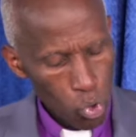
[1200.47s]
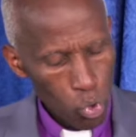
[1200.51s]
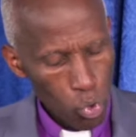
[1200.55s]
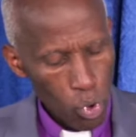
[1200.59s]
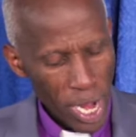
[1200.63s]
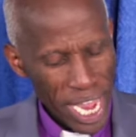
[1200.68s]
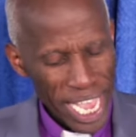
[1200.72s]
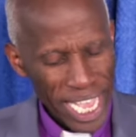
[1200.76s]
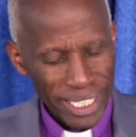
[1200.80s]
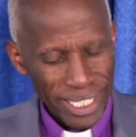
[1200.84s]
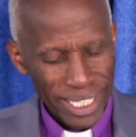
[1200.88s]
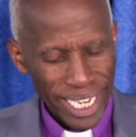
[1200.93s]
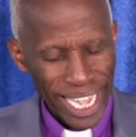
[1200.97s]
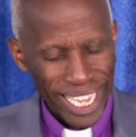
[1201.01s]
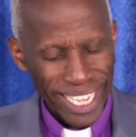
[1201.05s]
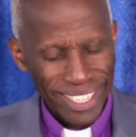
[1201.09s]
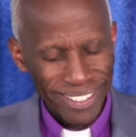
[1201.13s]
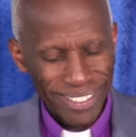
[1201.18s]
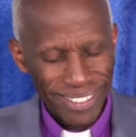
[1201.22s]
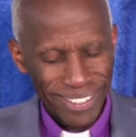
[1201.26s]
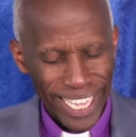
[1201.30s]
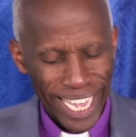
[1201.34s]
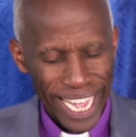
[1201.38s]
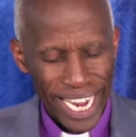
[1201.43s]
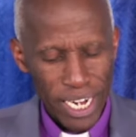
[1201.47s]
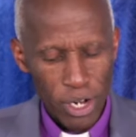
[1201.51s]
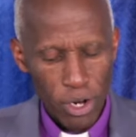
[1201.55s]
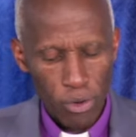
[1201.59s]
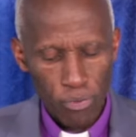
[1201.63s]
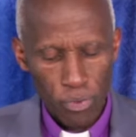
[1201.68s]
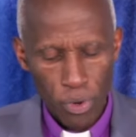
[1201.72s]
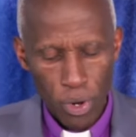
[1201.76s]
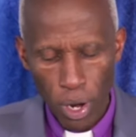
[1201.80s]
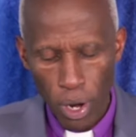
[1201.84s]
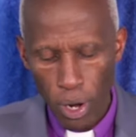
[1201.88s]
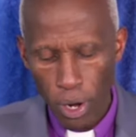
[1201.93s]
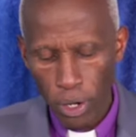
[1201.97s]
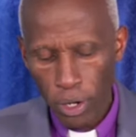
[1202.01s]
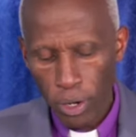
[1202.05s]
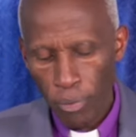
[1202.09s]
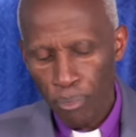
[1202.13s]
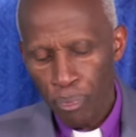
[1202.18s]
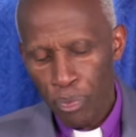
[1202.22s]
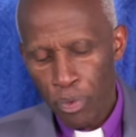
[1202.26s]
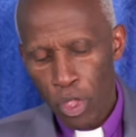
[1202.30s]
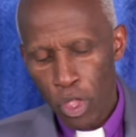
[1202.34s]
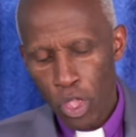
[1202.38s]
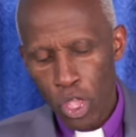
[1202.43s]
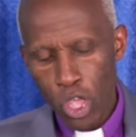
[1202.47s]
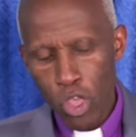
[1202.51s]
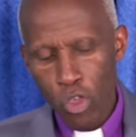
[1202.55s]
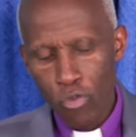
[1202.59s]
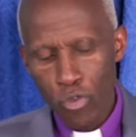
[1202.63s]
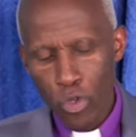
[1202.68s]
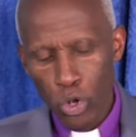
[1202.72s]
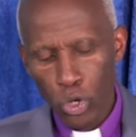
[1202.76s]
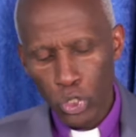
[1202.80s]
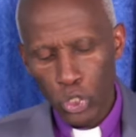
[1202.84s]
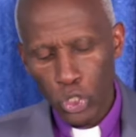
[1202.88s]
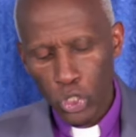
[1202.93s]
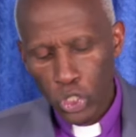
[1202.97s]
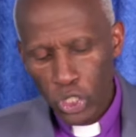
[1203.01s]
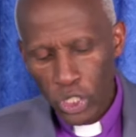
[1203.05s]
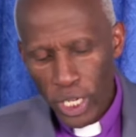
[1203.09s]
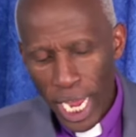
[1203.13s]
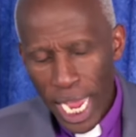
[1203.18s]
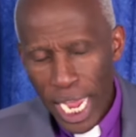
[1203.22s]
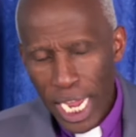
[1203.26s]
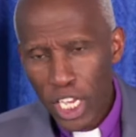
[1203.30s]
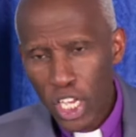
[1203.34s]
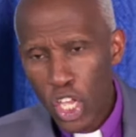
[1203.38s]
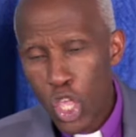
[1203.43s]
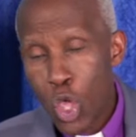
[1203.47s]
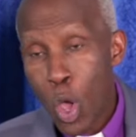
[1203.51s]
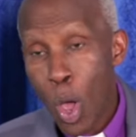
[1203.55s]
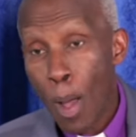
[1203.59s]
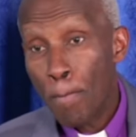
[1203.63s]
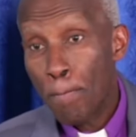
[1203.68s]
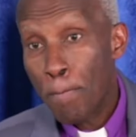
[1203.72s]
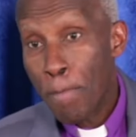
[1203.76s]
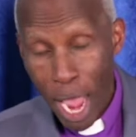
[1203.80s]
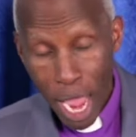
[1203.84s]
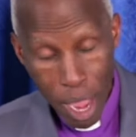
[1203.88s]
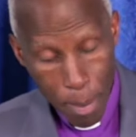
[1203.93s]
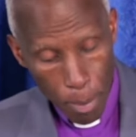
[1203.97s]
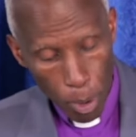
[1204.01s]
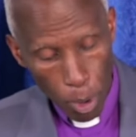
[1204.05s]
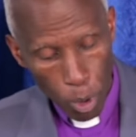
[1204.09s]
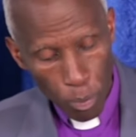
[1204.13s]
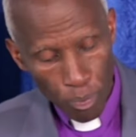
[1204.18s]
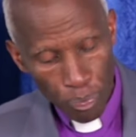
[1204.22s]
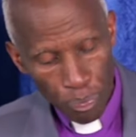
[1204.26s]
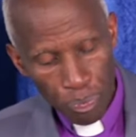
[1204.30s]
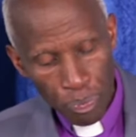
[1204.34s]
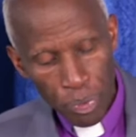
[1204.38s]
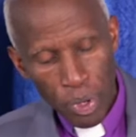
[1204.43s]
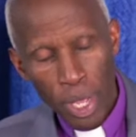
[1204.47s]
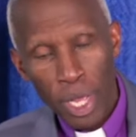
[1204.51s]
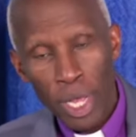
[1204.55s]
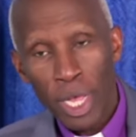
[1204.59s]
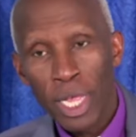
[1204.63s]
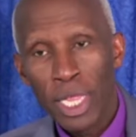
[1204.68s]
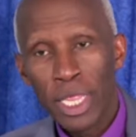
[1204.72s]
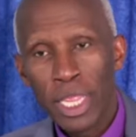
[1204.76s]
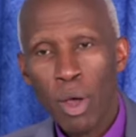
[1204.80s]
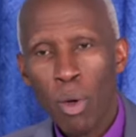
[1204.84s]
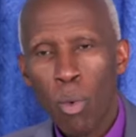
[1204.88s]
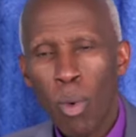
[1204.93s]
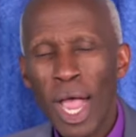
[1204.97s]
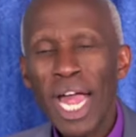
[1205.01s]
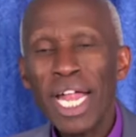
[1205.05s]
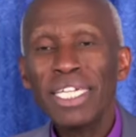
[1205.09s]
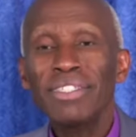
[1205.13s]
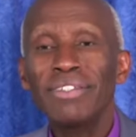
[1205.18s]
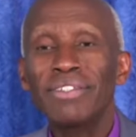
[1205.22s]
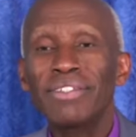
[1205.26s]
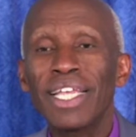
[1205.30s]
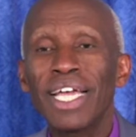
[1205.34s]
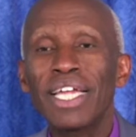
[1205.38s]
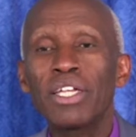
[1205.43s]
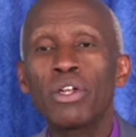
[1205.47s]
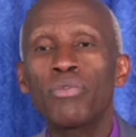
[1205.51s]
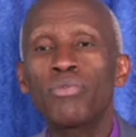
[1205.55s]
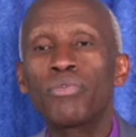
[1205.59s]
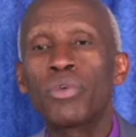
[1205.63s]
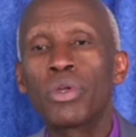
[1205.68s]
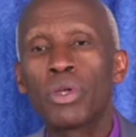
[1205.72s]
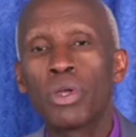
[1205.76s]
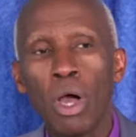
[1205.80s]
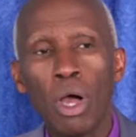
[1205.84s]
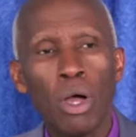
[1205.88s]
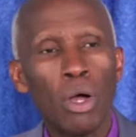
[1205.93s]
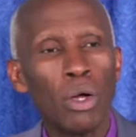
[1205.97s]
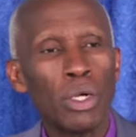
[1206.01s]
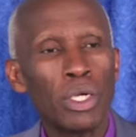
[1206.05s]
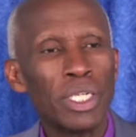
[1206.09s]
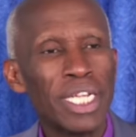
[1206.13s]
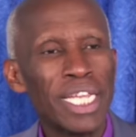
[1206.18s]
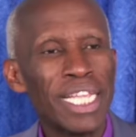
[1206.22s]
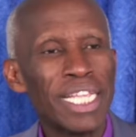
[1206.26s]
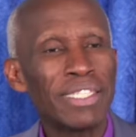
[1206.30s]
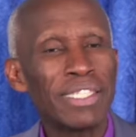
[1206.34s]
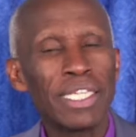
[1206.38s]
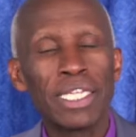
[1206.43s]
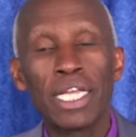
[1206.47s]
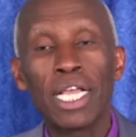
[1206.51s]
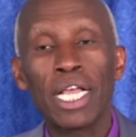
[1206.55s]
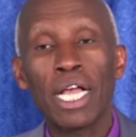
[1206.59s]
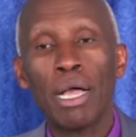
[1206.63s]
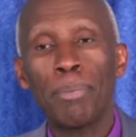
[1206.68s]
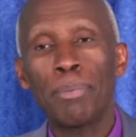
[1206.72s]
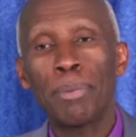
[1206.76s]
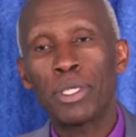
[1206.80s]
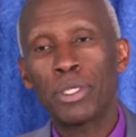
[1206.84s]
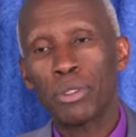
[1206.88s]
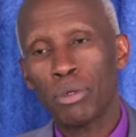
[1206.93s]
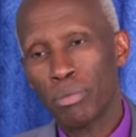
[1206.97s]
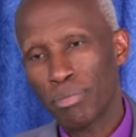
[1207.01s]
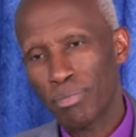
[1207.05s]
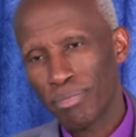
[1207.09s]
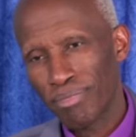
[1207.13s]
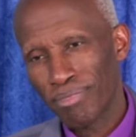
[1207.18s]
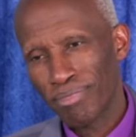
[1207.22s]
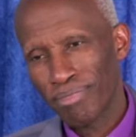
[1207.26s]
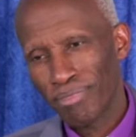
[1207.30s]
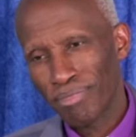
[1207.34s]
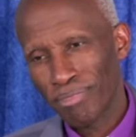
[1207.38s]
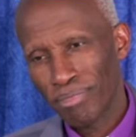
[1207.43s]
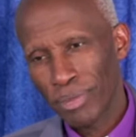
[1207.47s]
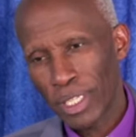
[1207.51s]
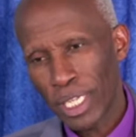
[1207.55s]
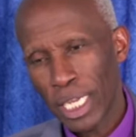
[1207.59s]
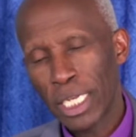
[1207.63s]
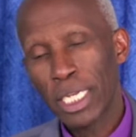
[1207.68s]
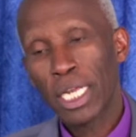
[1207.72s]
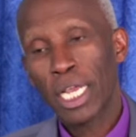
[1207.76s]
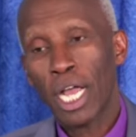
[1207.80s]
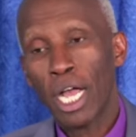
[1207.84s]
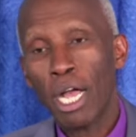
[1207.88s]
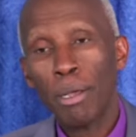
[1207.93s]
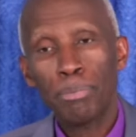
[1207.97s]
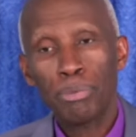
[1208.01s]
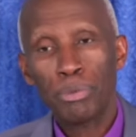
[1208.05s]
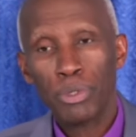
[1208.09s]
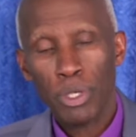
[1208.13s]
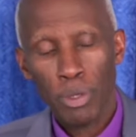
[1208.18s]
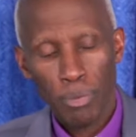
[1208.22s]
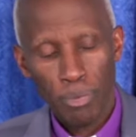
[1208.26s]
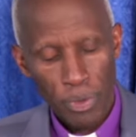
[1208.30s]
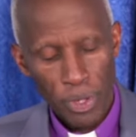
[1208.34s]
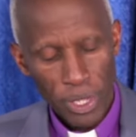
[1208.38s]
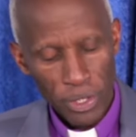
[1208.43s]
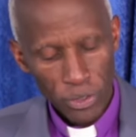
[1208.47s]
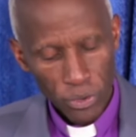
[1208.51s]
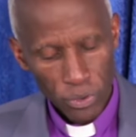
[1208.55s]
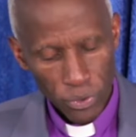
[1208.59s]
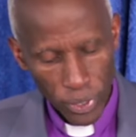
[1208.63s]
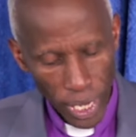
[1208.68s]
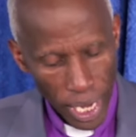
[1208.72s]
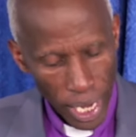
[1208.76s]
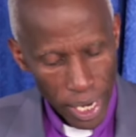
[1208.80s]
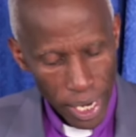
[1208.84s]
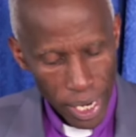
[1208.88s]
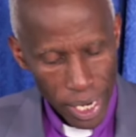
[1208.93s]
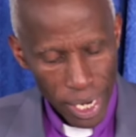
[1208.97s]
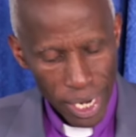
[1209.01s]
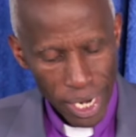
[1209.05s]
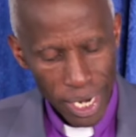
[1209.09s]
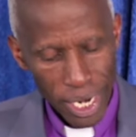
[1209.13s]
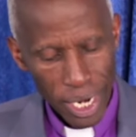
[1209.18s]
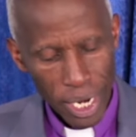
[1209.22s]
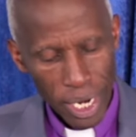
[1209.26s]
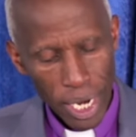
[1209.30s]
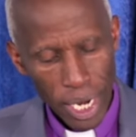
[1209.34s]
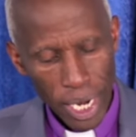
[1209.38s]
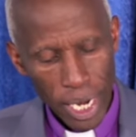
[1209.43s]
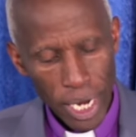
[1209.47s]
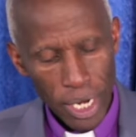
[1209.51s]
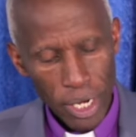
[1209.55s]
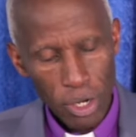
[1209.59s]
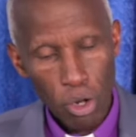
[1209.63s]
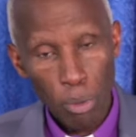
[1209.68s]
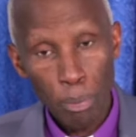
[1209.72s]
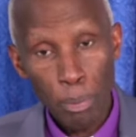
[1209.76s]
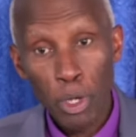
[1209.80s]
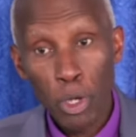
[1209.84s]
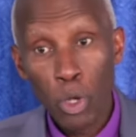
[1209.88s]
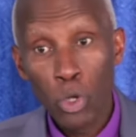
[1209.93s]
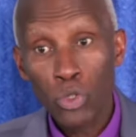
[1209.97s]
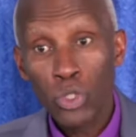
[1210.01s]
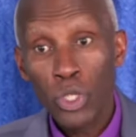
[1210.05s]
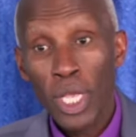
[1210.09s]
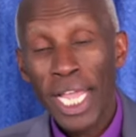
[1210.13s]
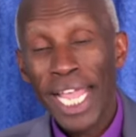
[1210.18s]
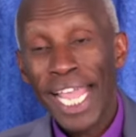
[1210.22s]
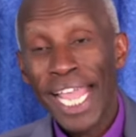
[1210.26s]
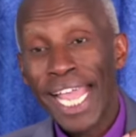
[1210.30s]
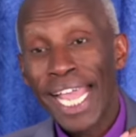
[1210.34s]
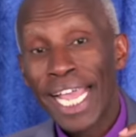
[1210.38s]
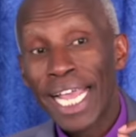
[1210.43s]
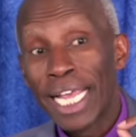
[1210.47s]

who is like Son of God. If you check your Bible, the word Son of God is in capital, in caps, Son and God, because